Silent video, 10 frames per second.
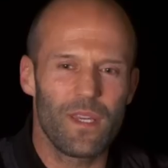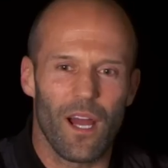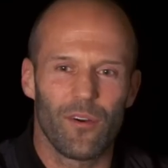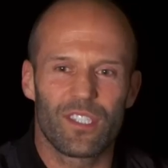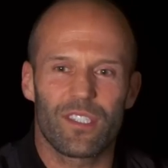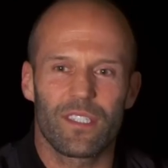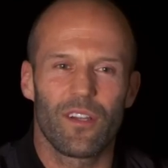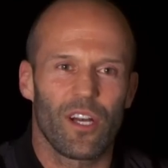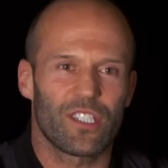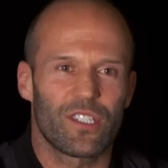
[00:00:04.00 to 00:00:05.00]
you know, it's
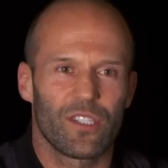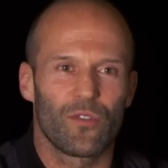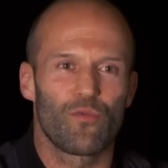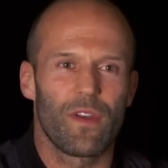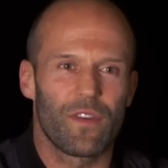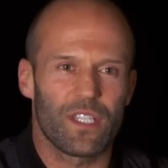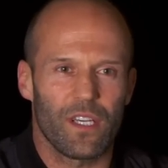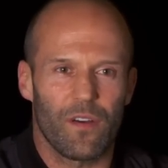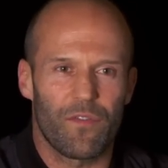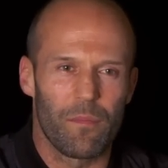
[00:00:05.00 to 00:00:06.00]
nice to
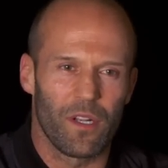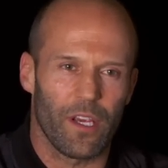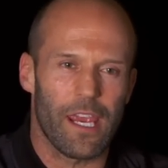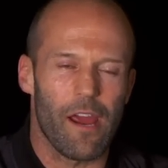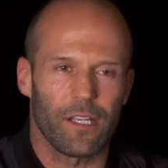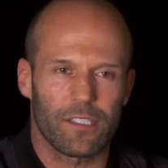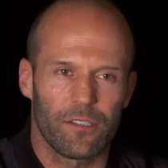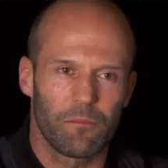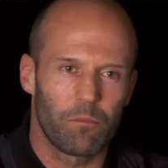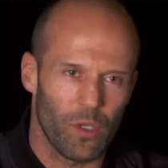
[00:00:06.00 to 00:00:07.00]
revisit a familiar character
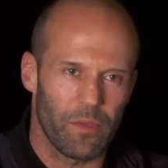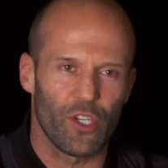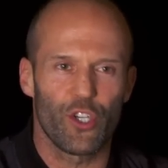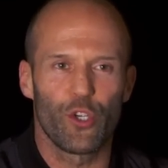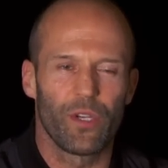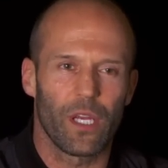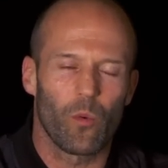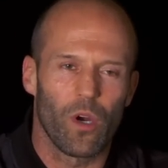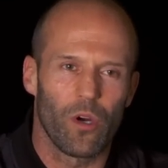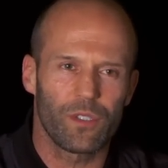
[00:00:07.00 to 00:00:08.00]
and put him in a
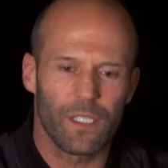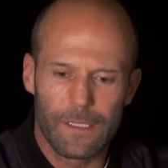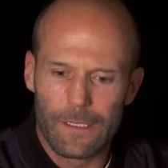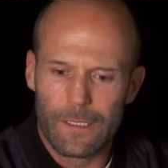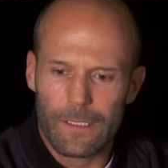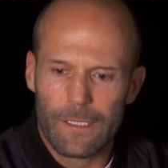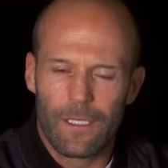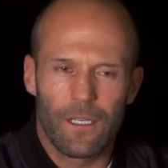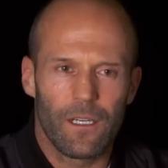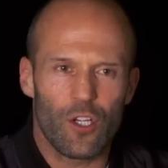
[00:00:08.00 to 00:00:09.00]
unique world.
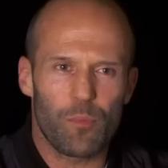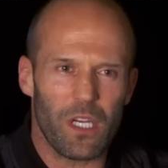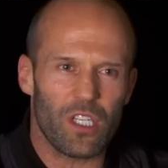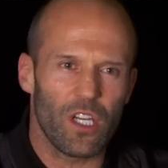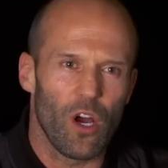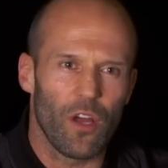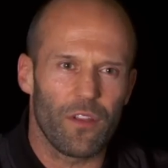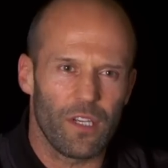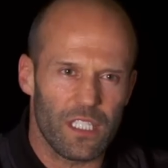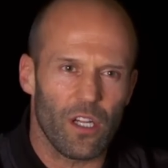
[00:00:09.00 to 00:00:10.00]
Especially
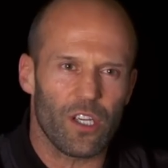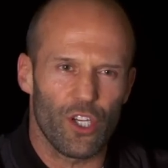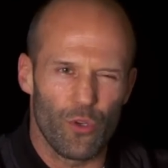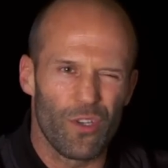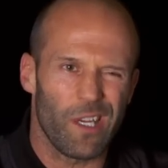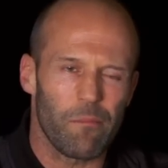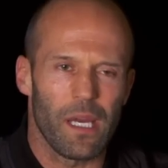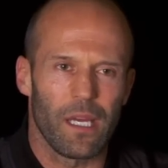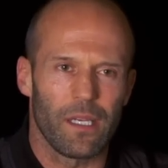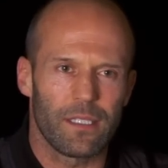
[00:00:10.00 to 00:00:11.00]
Arthur, he's like a unique
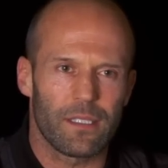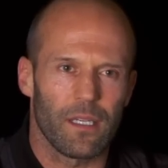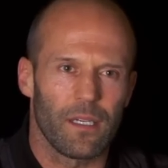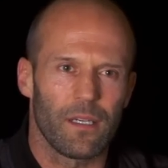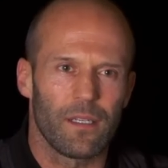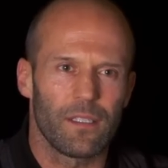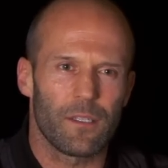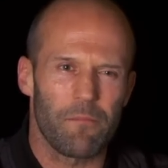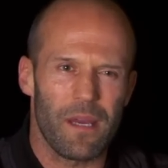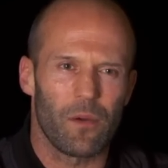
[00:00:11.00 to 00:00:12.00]
man. He's
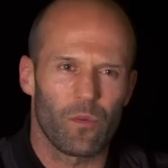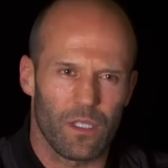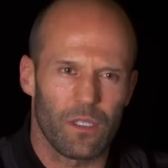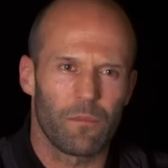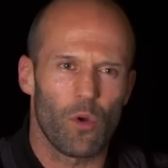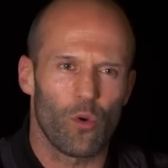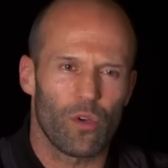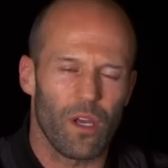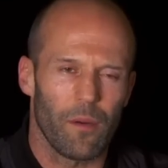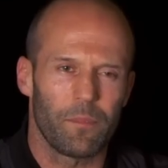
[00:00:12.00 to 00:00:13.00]
a man with a
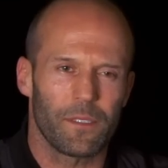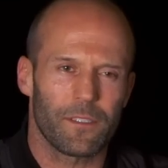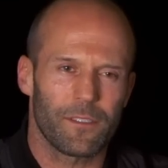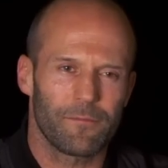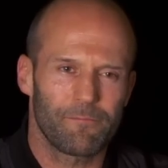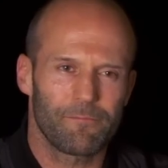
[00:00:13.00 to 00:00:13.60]
moral compass.